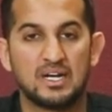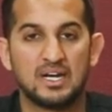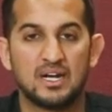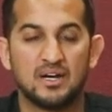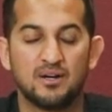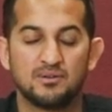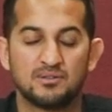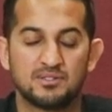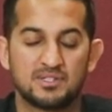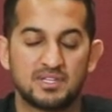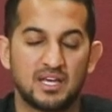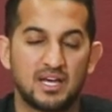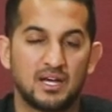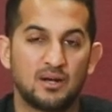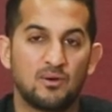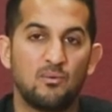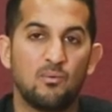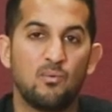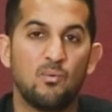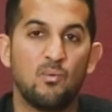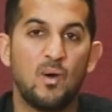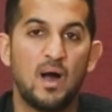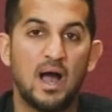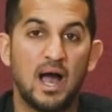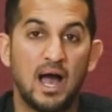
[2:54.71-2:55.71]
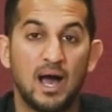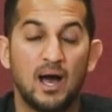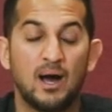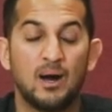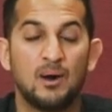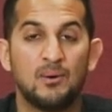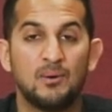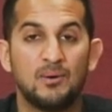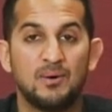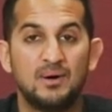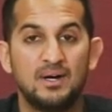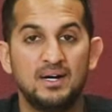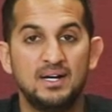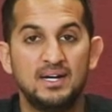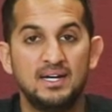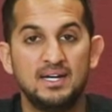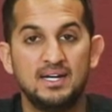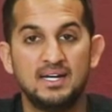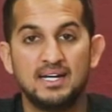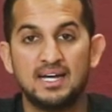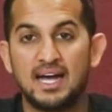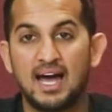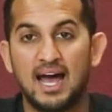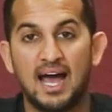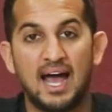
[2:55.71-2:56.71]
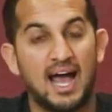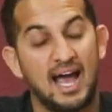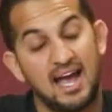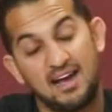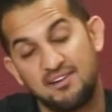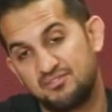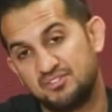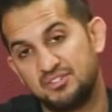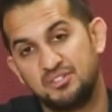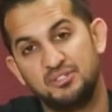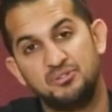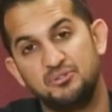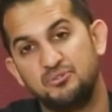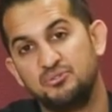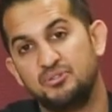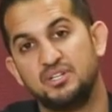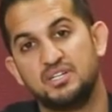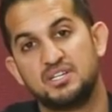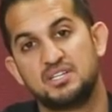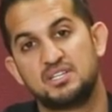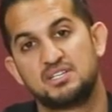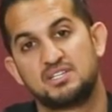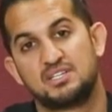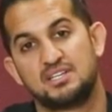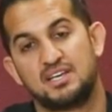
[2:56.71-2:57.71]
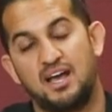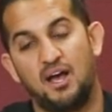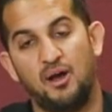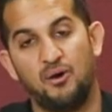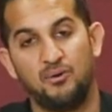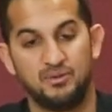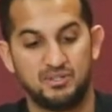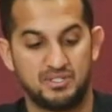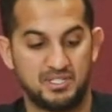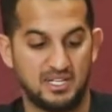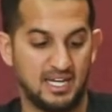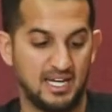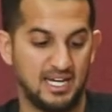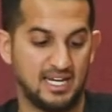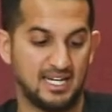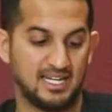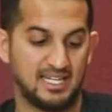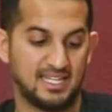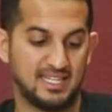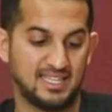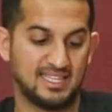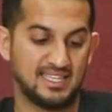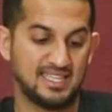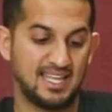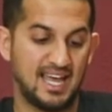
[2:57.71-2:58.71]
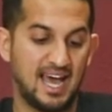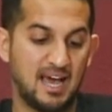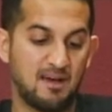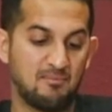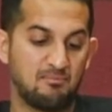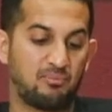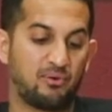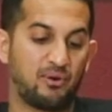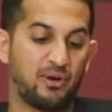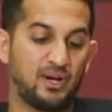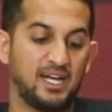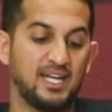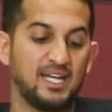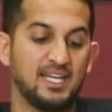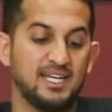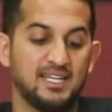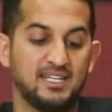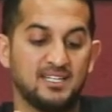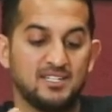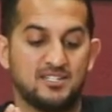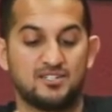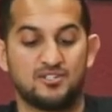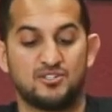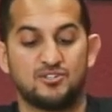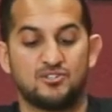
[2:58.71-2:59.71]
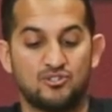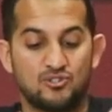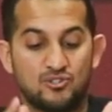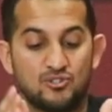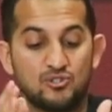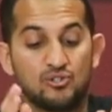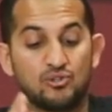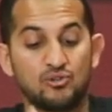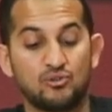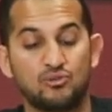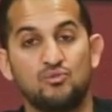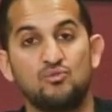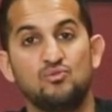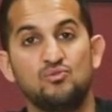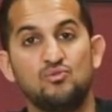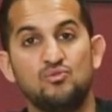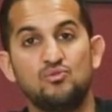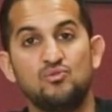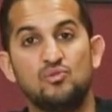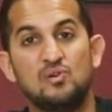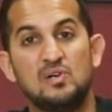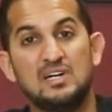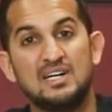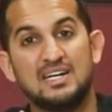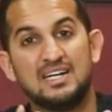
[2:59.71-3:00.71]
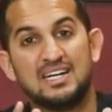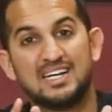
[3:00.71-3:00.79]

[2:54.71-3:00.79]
And I was like, wow, I have to do this. I was like, that print is just too